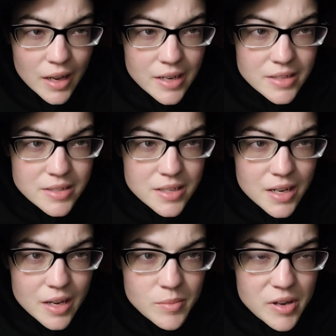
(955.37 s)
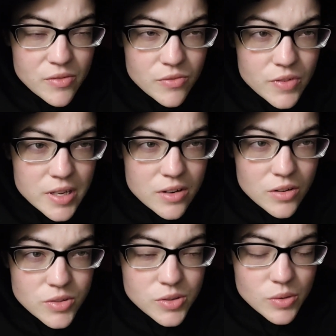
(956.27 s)
and today my feet
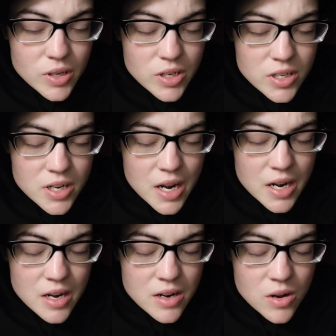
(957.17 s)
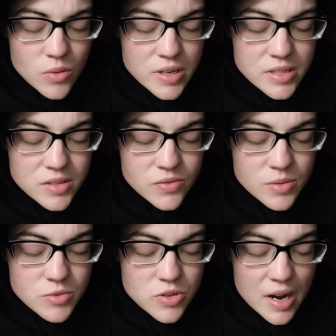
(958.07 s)
also hurt and I know it's
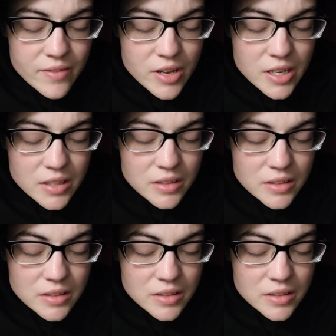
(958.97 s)
from driving